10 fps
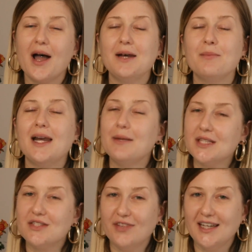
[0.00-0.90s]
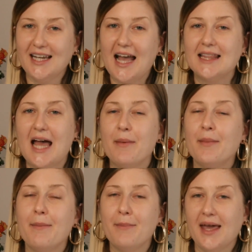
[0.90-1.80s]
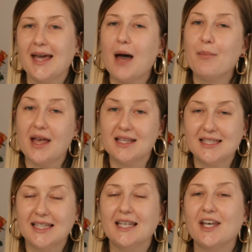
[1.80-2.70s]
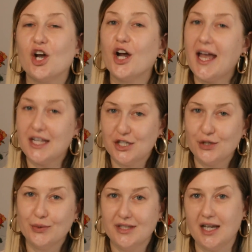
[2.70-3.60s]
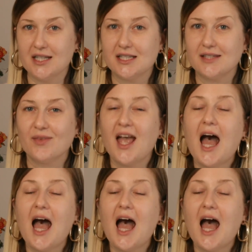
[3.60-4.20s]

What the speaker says: everyone, my name is Philly and I'm a makeup and skincare enthusiast.